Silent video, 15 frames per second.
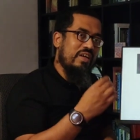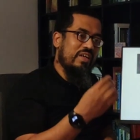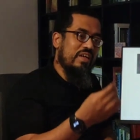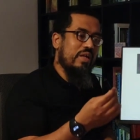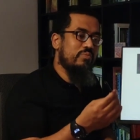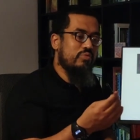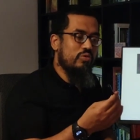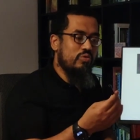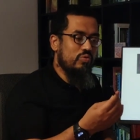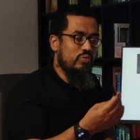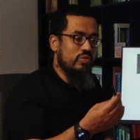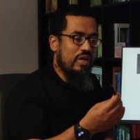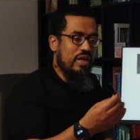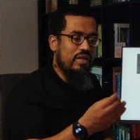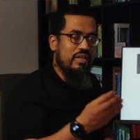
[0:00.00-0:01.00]
it helps you
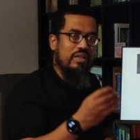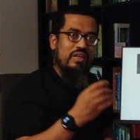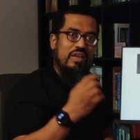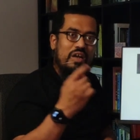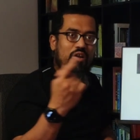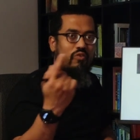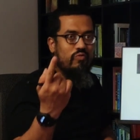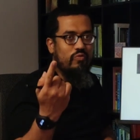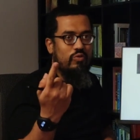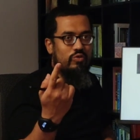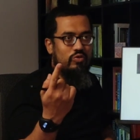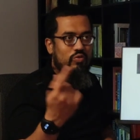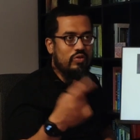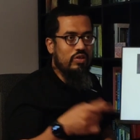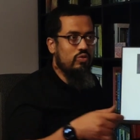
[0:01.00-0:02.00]
do that. And of
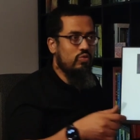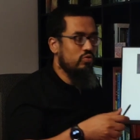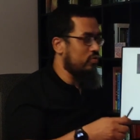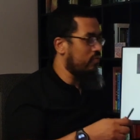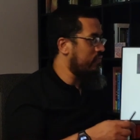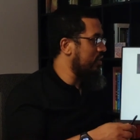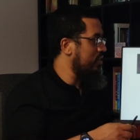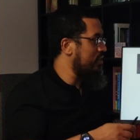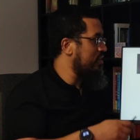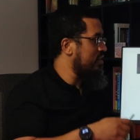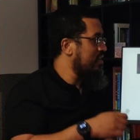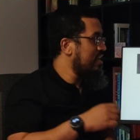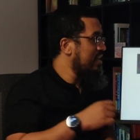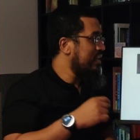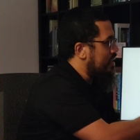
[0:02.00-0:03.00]
course you can use your finger.